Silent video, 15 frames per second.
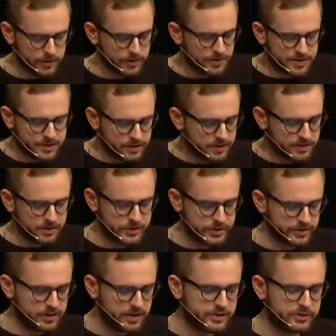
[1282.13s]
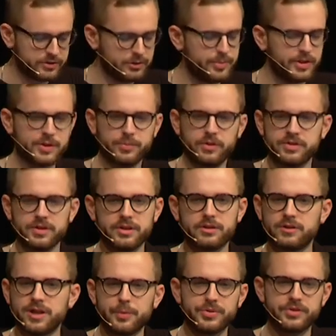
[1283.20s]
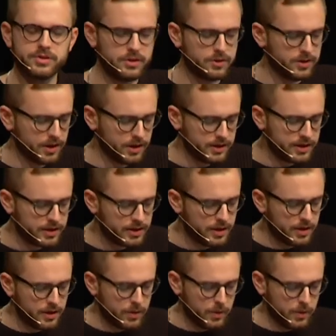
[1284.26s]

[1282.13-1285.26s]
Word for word: or a citizen journalist group exposing corruption locally,